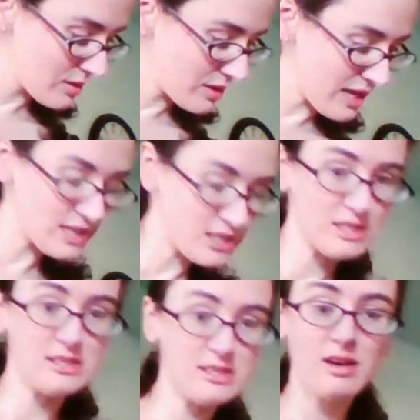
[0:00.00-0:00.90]
the
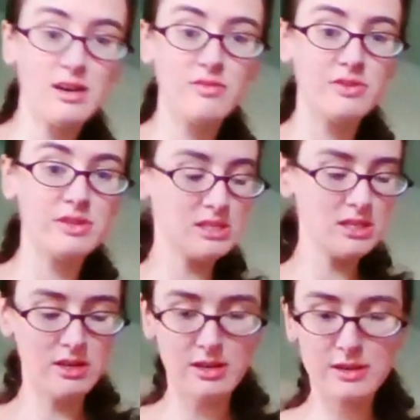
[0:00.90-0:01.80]
edges of the
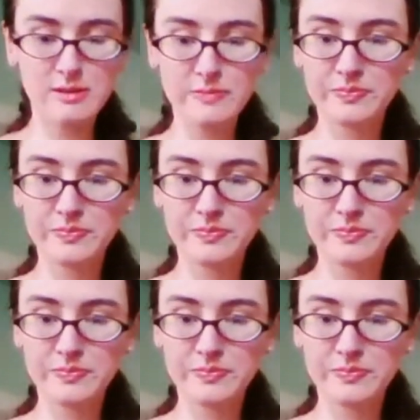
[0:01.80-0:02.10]
sticker,